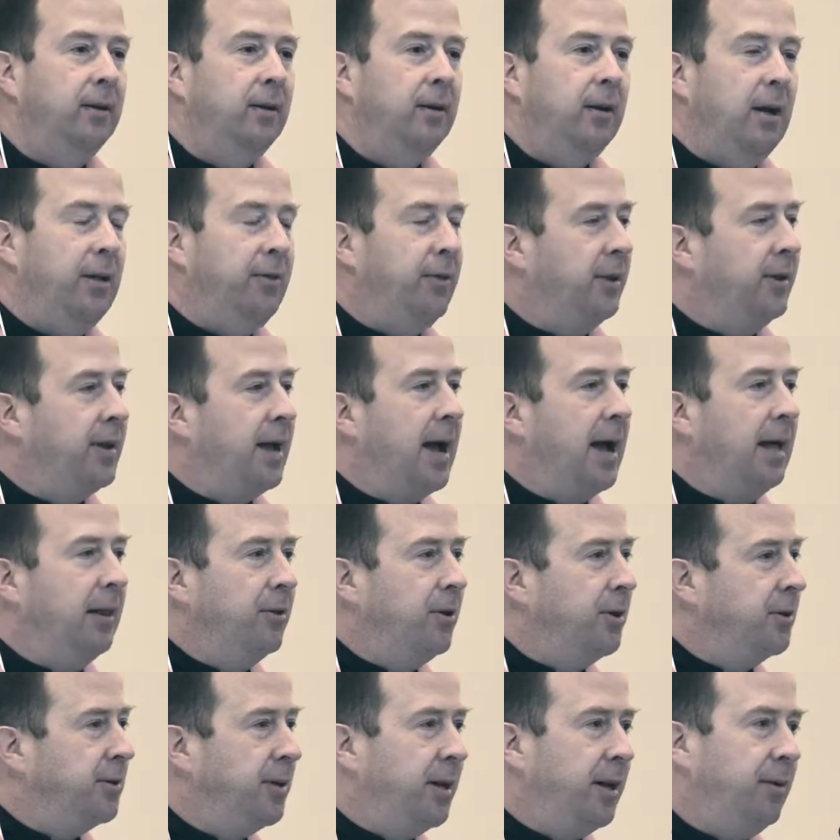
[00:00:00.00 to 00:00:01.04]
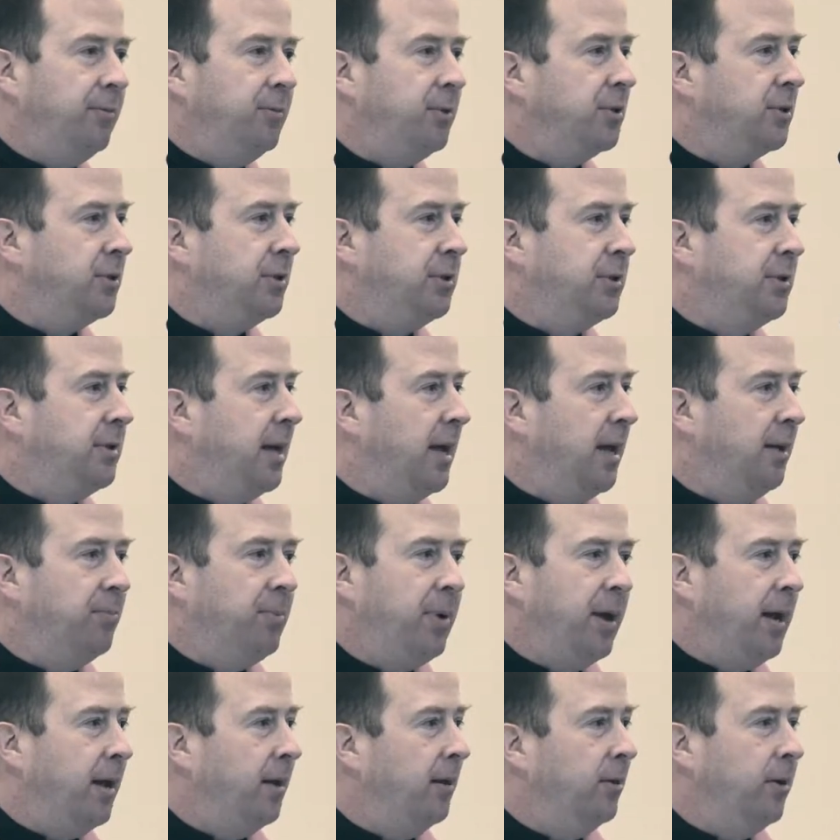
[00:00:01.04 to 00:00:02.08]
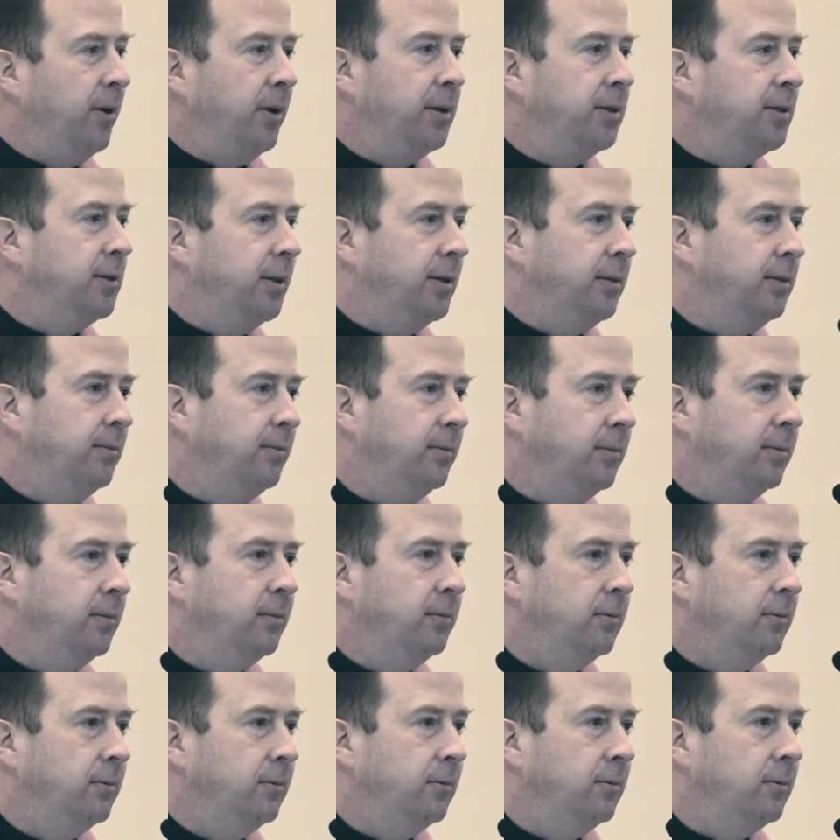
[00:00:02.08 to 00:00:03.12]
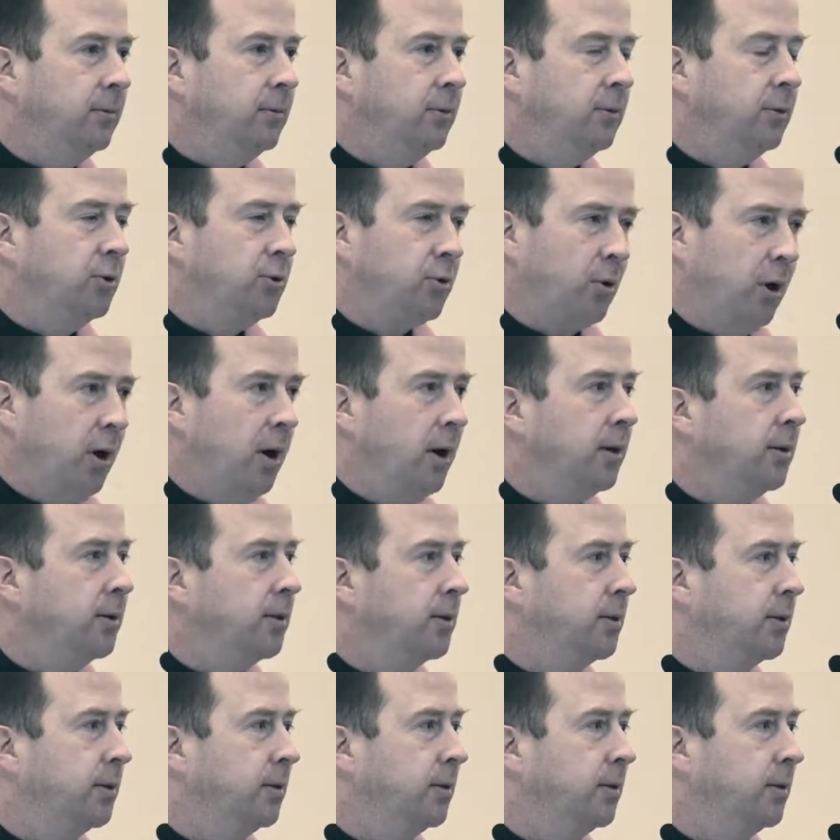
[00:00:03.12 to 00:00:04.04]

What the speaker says: And the guy looked at him, just deadpan look, and said, trucks.